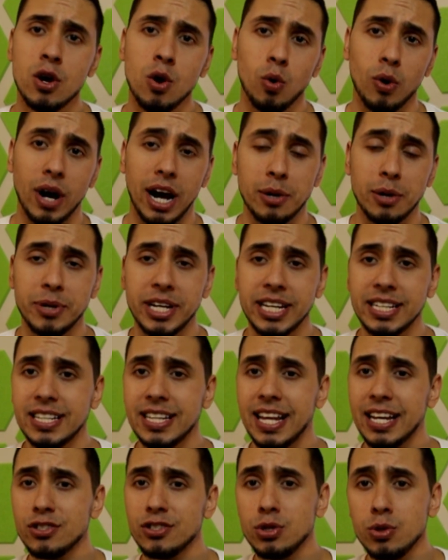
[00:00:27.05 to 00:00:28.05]
Or how do we get to
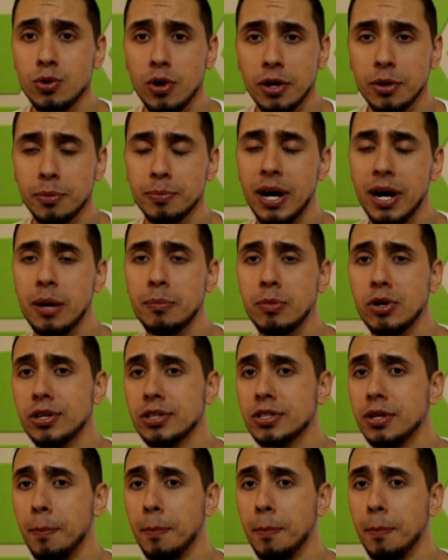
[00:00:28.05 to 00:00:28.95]
that 200 pound mark?